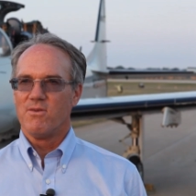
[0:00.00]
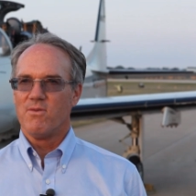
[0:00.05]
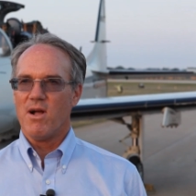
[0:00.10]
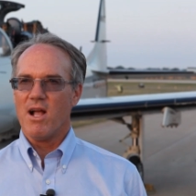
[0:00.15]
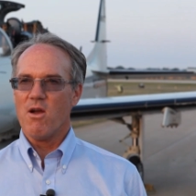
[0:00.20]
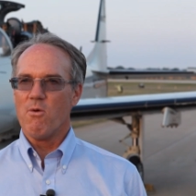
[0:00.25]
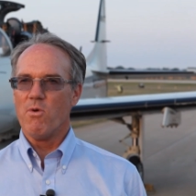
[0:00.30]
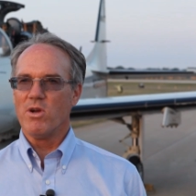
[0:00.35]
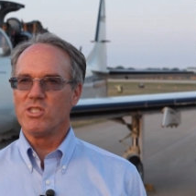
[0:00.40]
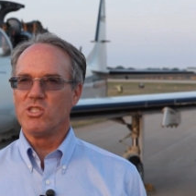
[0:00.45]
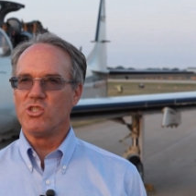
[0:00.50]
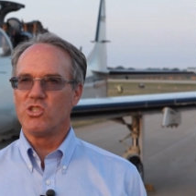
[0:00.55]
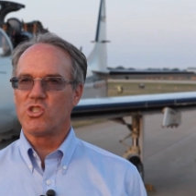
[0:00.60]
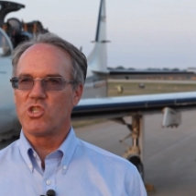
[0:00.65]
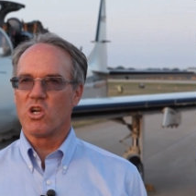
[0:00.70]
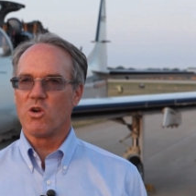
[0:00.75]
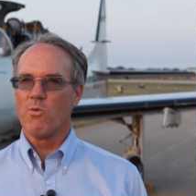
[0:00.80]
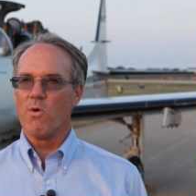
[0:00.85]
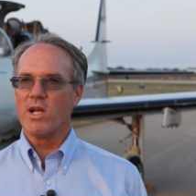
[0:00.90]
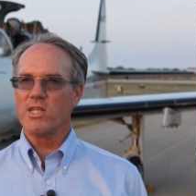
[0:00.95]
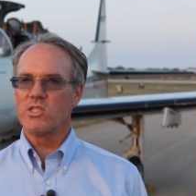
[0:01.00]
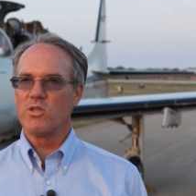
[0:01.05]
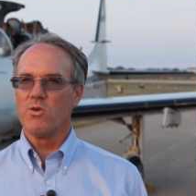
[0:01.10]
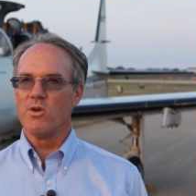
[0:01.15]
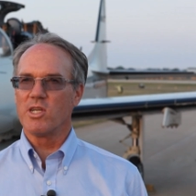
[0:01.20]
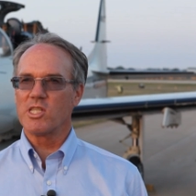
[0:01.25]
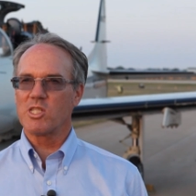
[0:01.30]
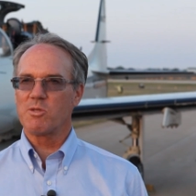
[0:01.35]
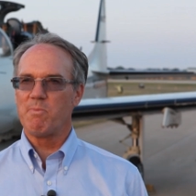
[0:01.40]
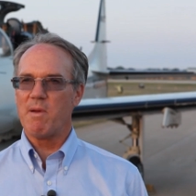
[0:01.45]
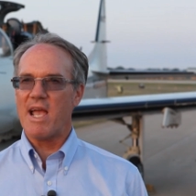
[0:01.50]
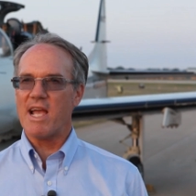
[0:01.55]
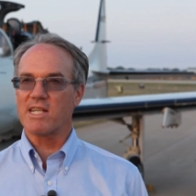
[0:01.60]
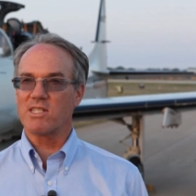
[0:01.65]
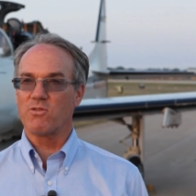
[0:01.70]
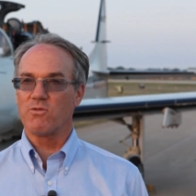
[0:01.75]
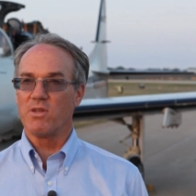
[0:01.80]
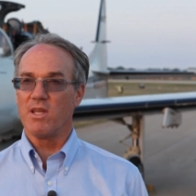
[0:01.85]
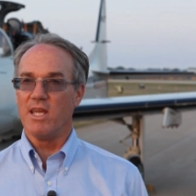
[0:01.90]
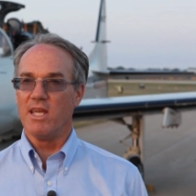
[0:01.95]
Well, I wasn't sure what to
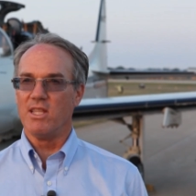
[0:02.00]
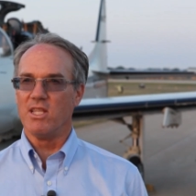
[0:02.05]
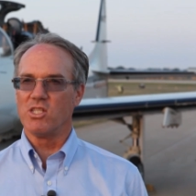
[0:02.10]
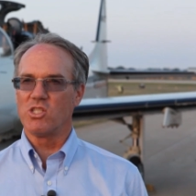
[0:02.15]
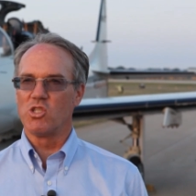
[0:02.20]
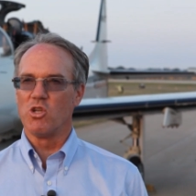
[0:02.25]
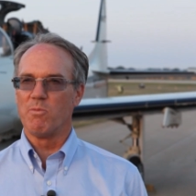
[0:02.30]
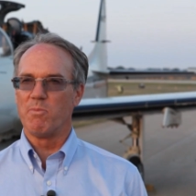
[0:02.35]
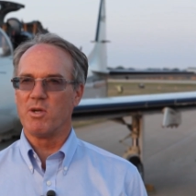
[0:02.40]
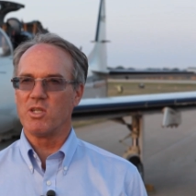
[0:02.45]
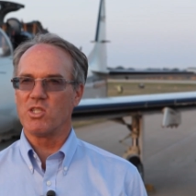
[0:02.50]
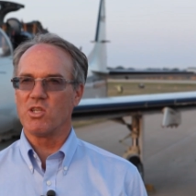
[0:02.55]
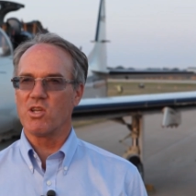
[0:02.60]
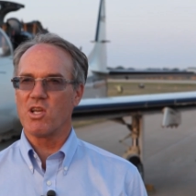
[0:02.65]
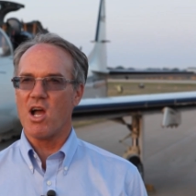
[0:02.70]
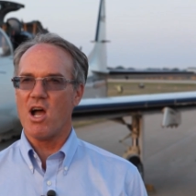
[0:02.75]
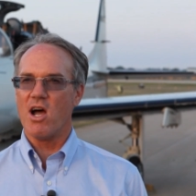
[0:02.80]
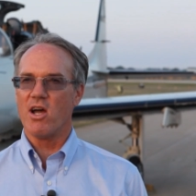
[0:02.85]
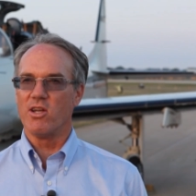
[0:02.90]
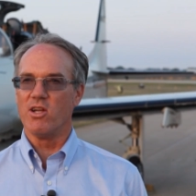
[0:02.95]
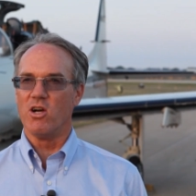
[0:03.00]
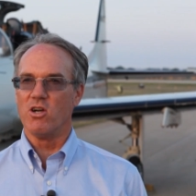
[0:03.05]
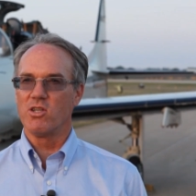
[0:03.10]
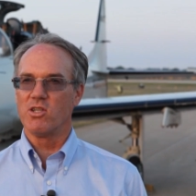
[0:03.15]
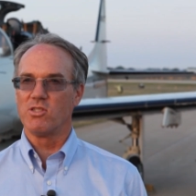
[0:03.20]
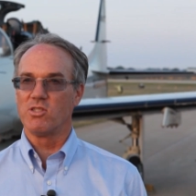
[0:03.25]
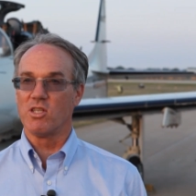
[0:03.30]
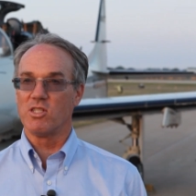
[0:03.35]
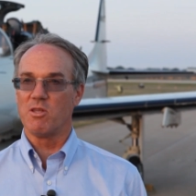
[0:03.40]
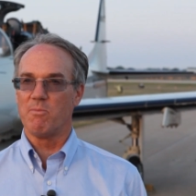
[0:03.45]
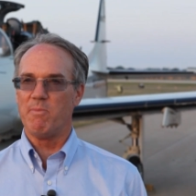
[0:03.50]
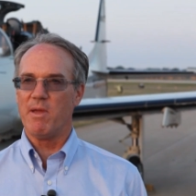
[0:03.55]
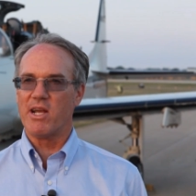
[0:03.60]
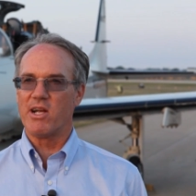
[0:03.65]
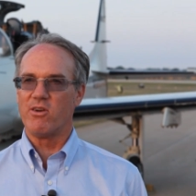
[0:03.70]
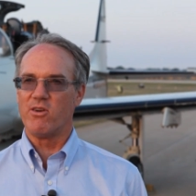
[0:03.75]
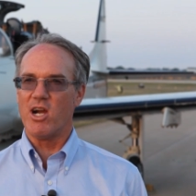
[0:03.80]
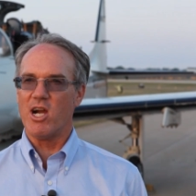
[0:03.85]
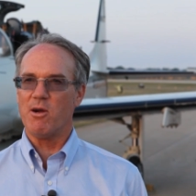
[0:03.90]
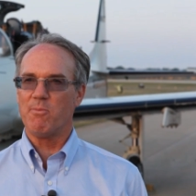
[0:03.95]
expect in the Super Tucano because it's a
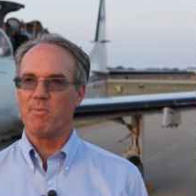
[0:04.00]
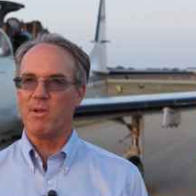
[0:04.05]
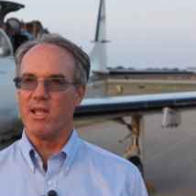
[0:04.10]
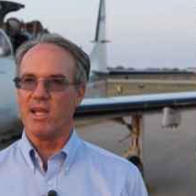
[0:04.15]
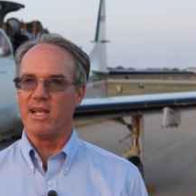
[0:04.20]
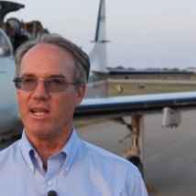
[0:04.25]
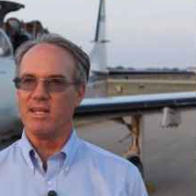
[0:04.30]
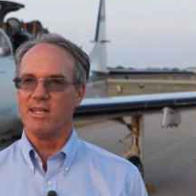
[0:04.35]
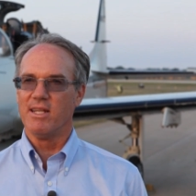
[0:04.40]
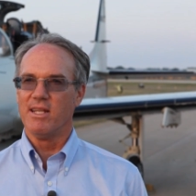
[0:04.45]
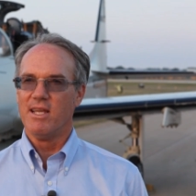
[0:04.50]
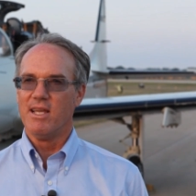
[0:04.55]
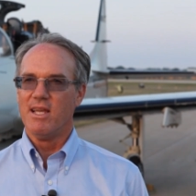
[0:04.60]
bigger airplane,